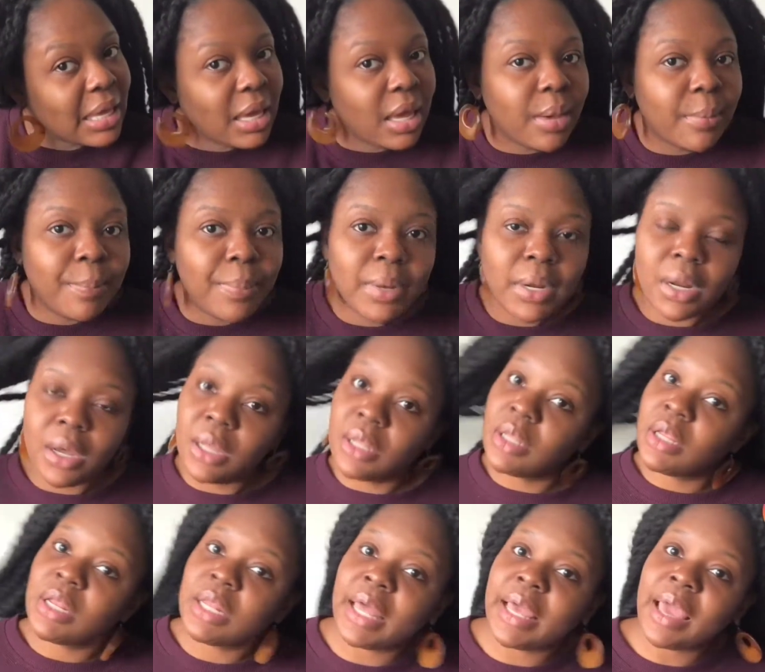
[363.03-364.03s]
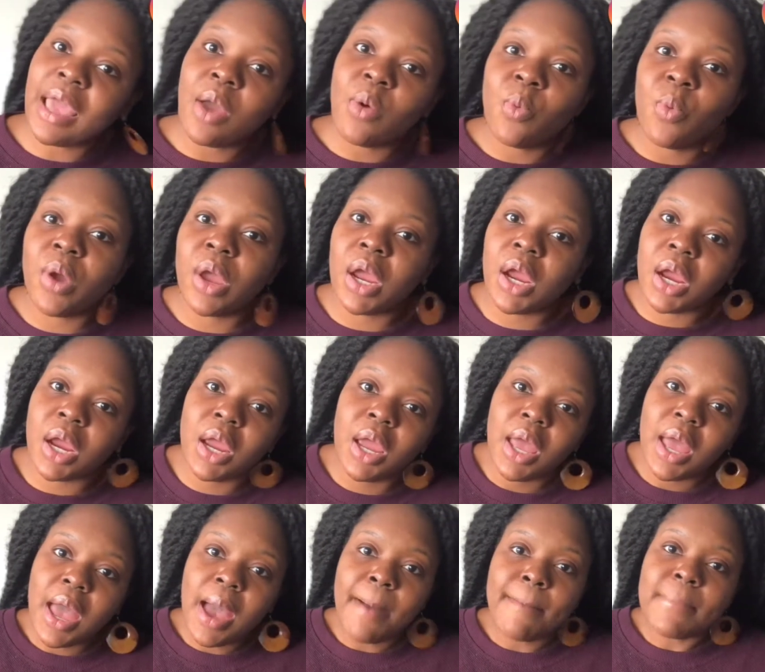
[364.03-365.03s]
it, put it under, like I wear
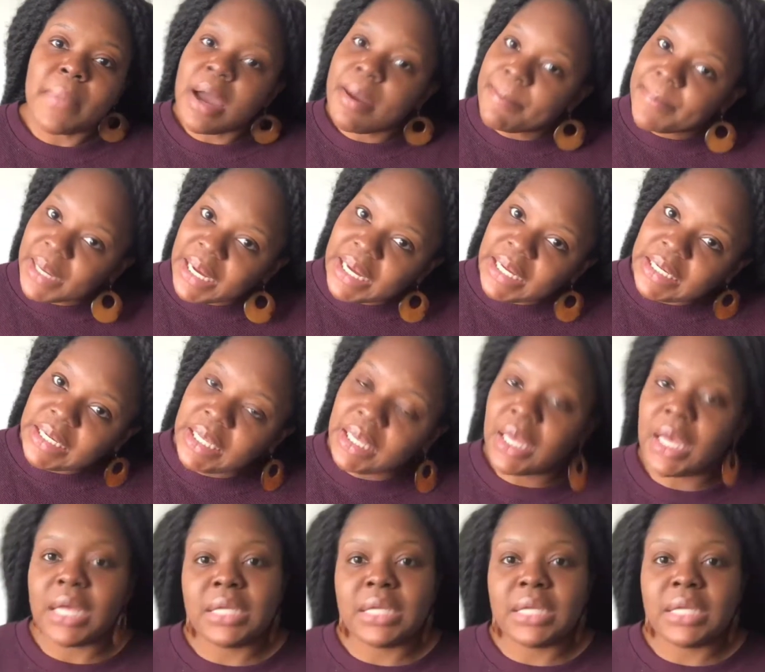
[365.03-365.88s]
my bonnet,